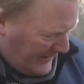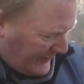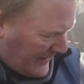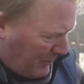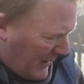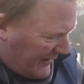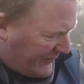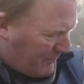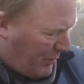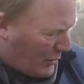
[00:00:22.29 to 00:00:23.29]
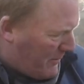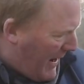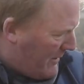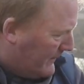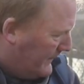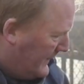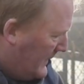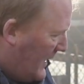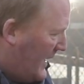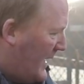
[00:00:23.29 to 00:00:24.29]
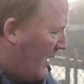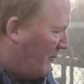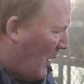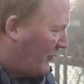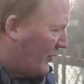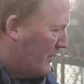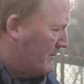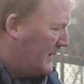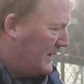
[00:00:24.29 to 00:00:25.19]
take the plastic bottom out of both of them,